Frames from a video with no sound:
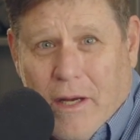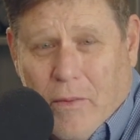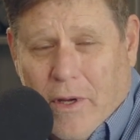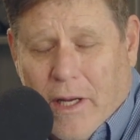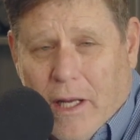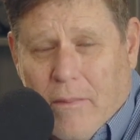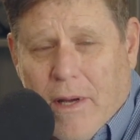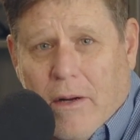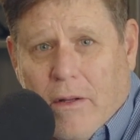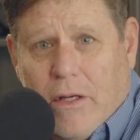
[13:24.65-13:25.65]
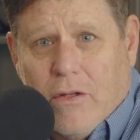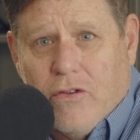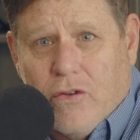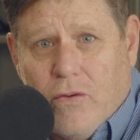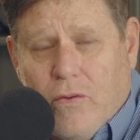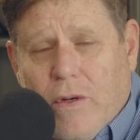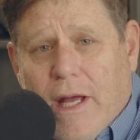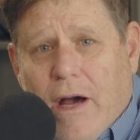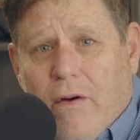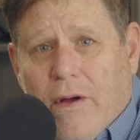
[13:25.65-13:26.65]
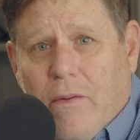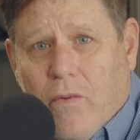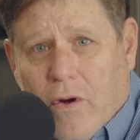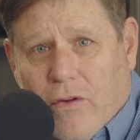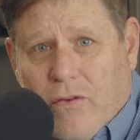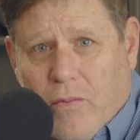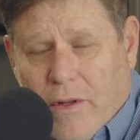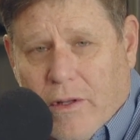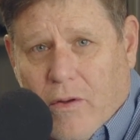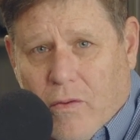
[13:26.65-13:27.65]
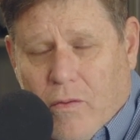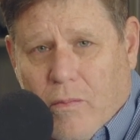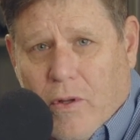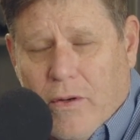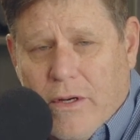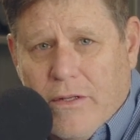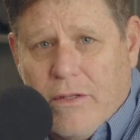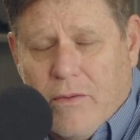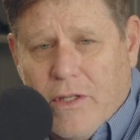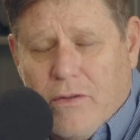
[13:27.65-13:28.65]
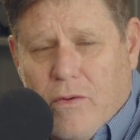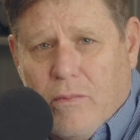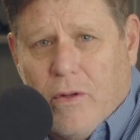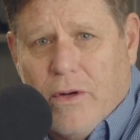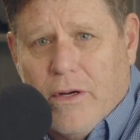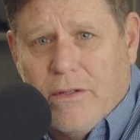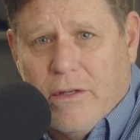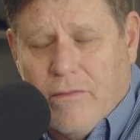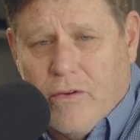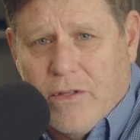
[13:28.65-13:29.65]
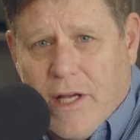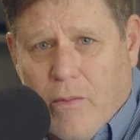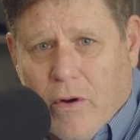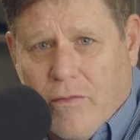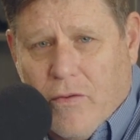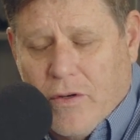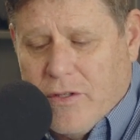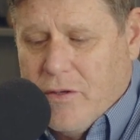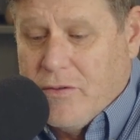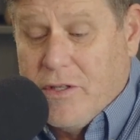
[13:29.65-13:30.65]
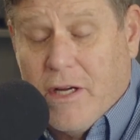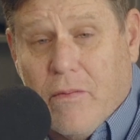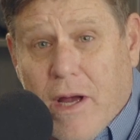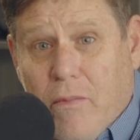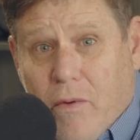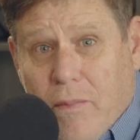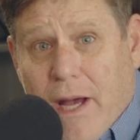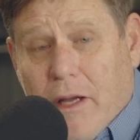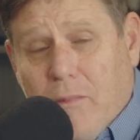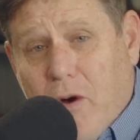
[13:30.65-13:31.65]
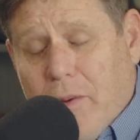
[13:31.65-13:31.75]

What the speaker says: And we're going to get a better look at the school and how it works with local employers, regional employers, and, of course, that workforce. So stick around. We're back in a